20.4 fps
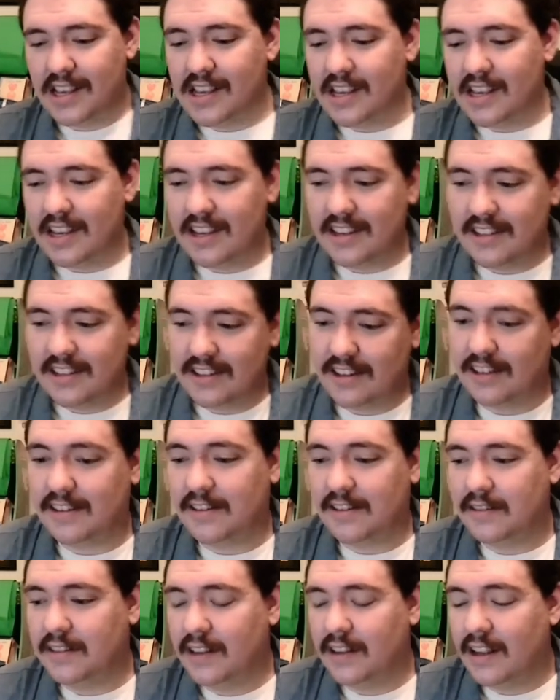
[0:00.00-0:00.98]

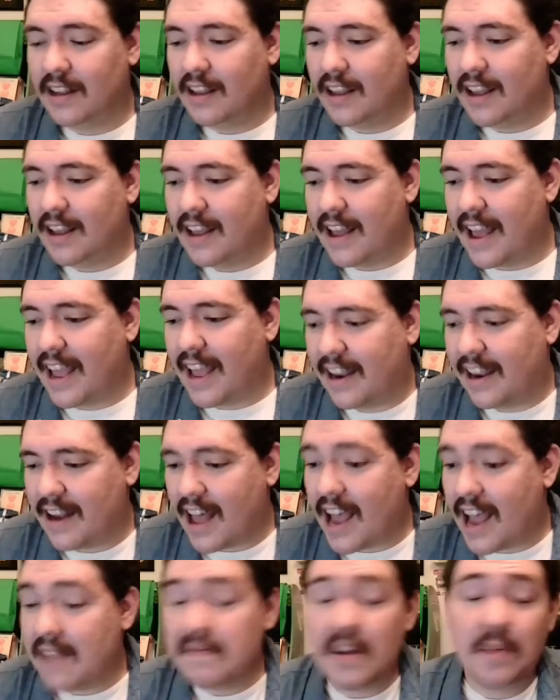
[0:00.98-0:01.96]
So, and
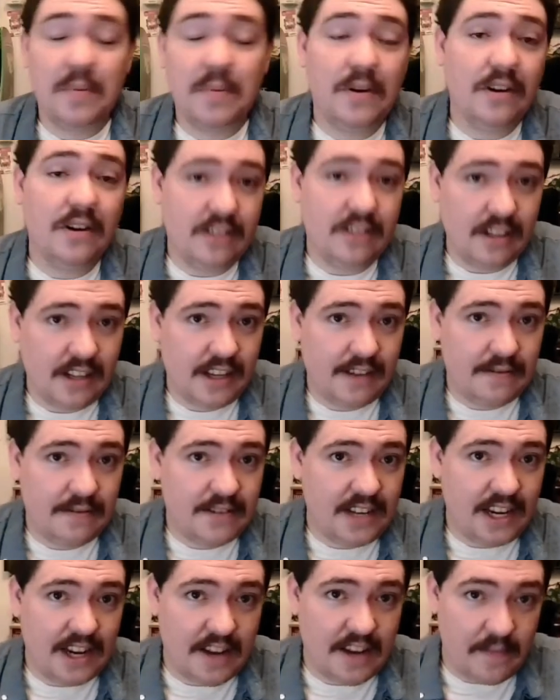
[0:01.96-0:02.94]
I've not personally
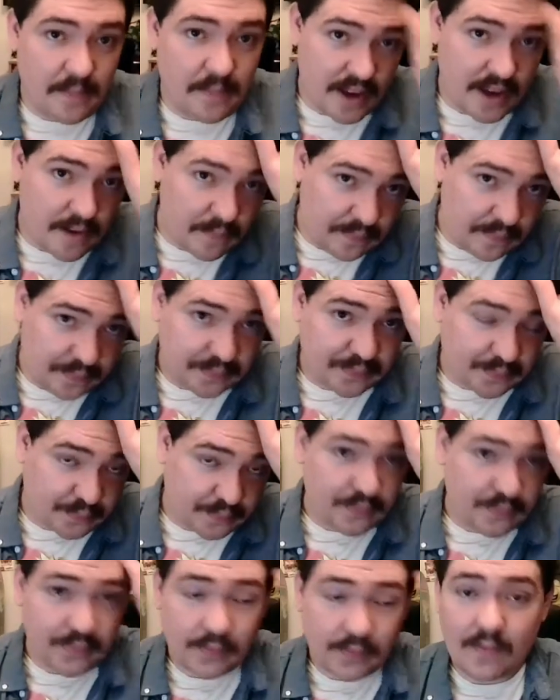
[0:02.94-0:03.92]
seen it, but
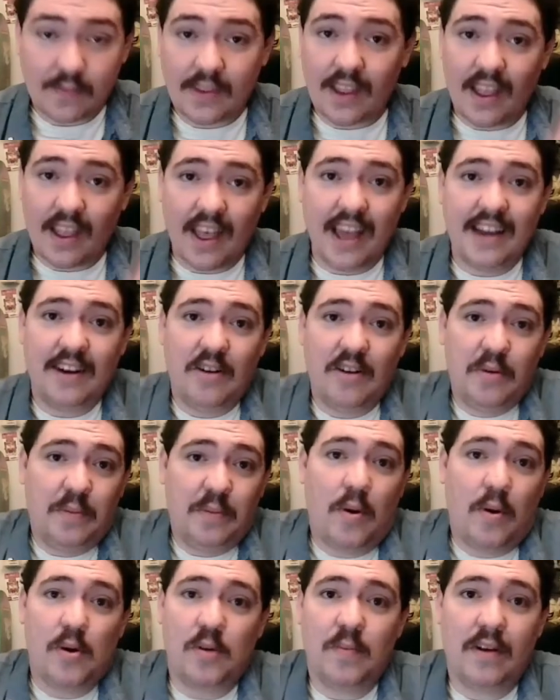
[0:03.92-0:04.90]
I know with
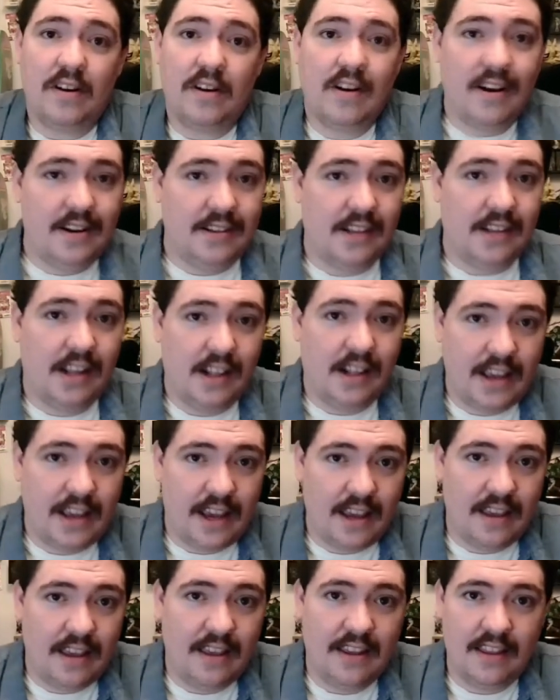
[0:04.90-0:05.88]
Pokemon cards
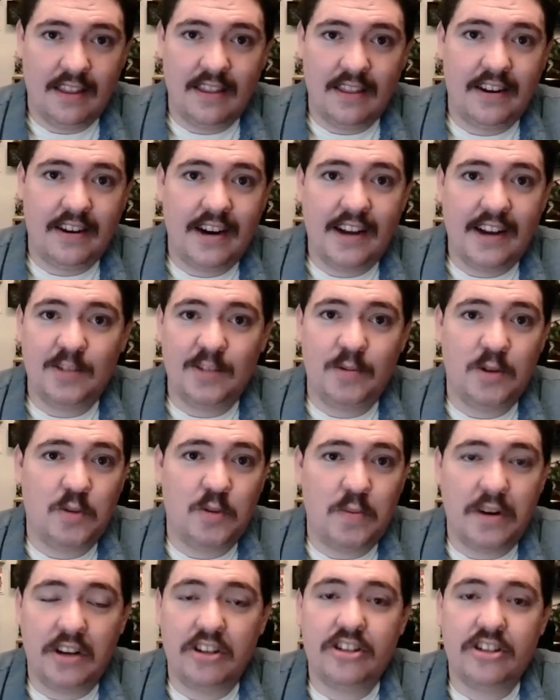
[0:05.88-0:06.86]
lately, there has just
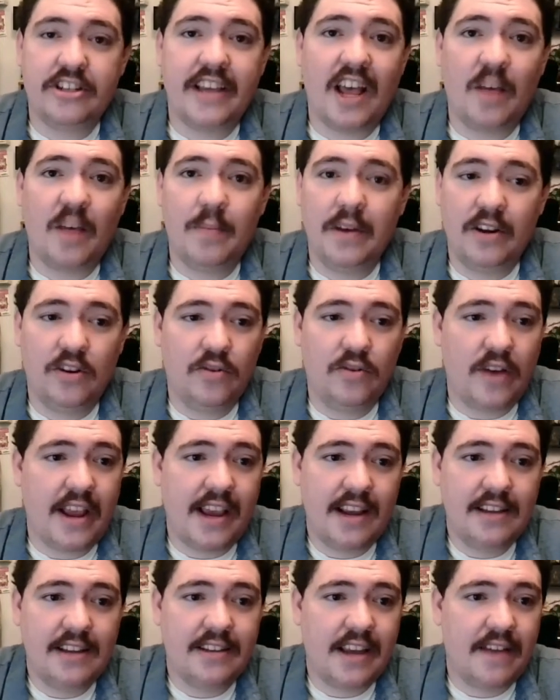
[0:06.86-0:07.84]
been a scalping
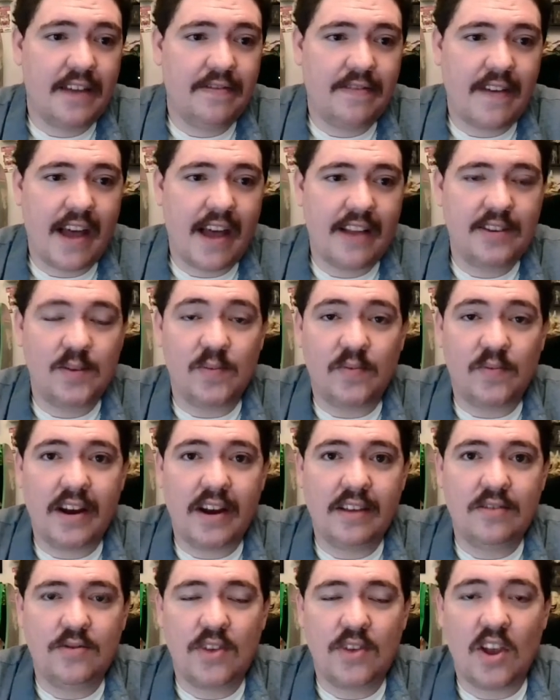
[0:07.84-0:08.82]
craze. I've had some
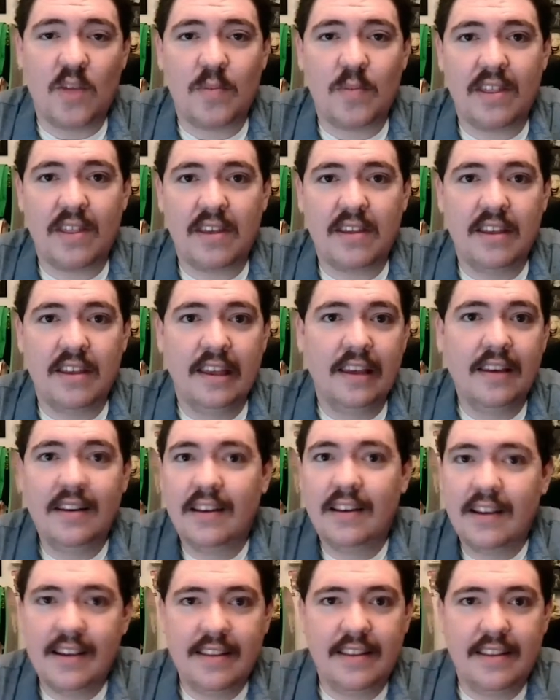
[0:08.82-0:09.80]
friends tell me that
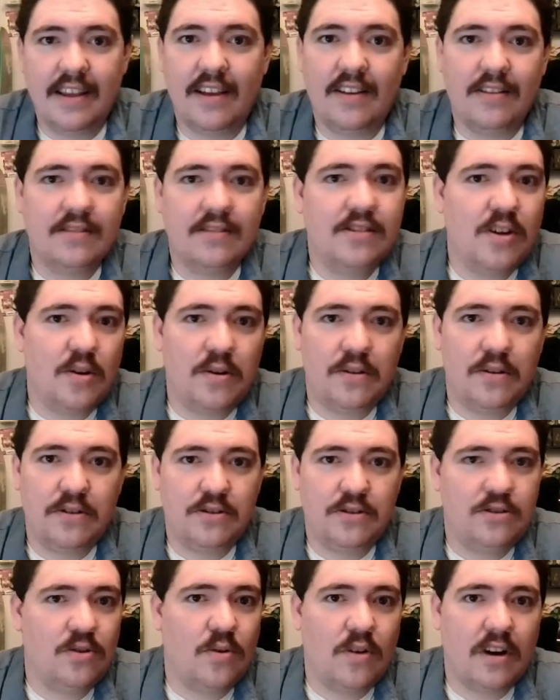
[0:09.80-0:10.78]
they'll go to the
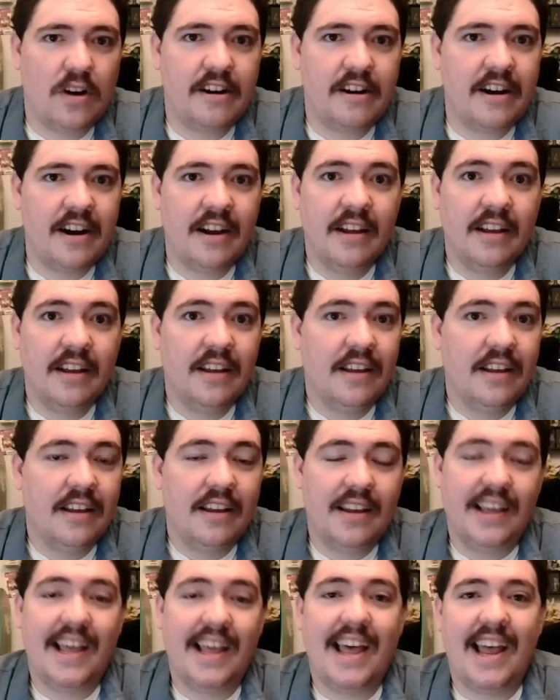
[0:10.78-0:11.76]
store
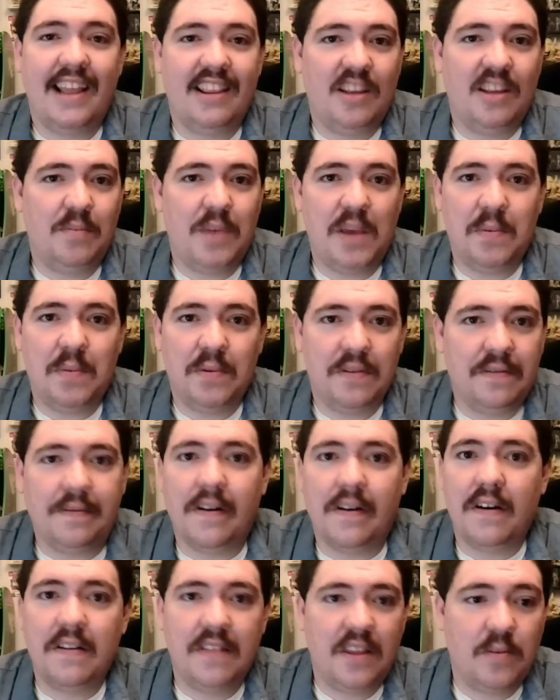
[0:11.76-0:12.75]
and the people in
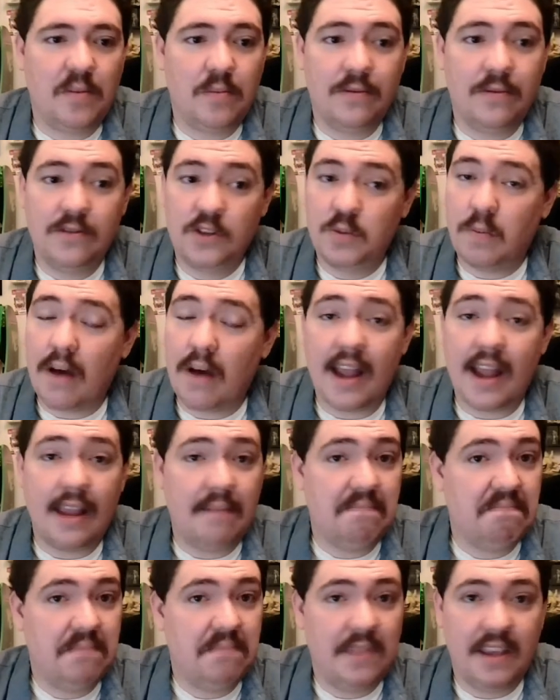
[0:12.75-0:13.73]
front of them will just
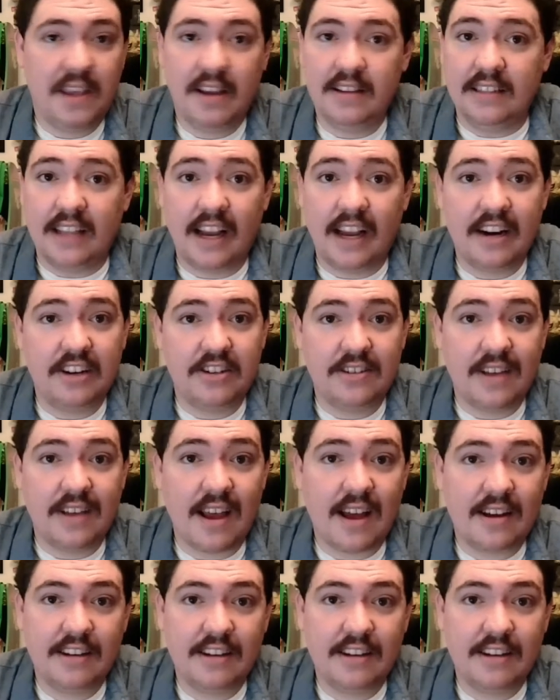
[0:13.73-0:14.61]
buy the entire stock.